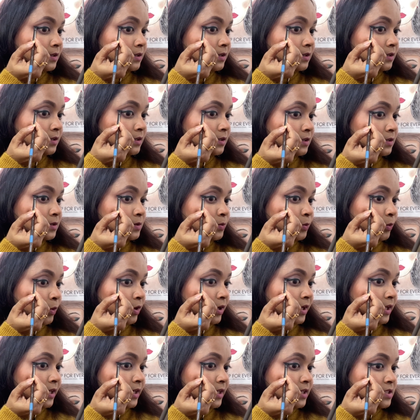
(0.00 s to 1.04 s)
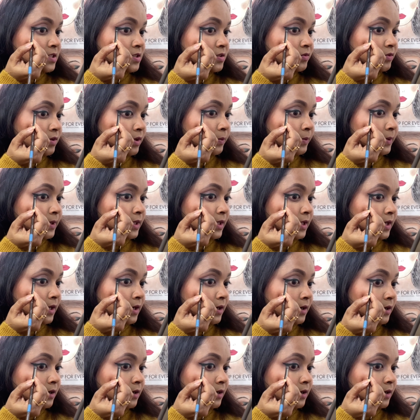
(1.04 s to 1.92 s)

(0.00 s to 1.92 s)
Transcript: the smokiness will be there.